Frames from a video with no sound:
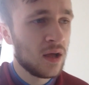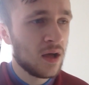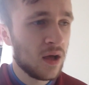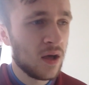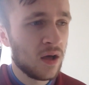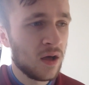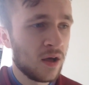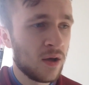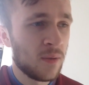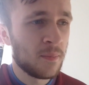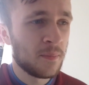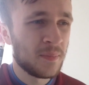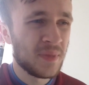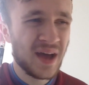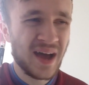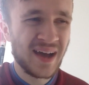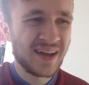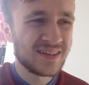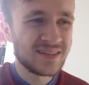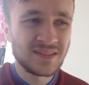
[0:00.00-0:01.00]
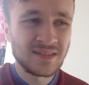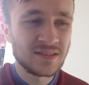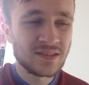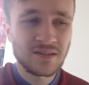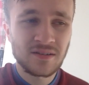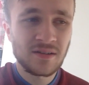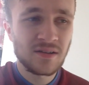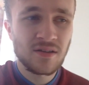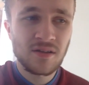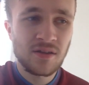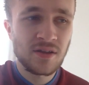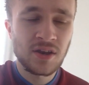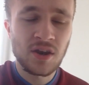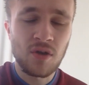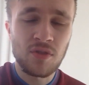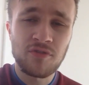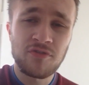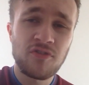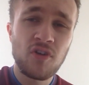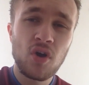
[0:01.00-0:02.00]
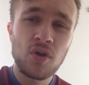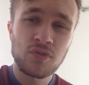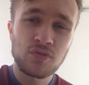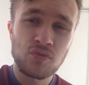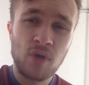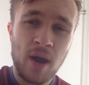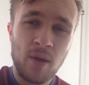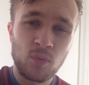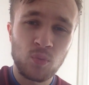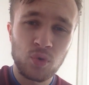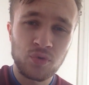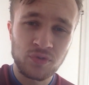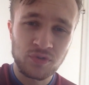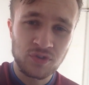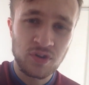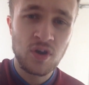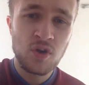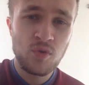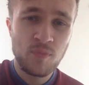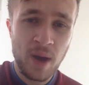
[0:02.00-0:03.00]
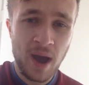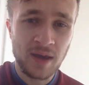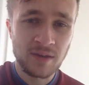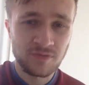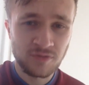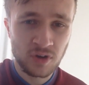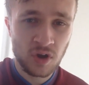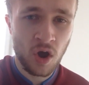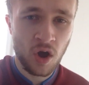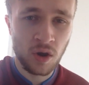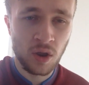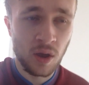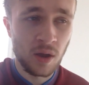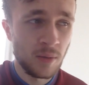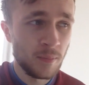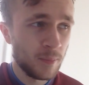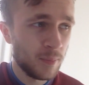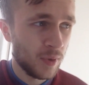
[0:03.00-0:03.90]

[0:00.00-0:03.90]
And, you know, the first round wasn't too bad for Conor,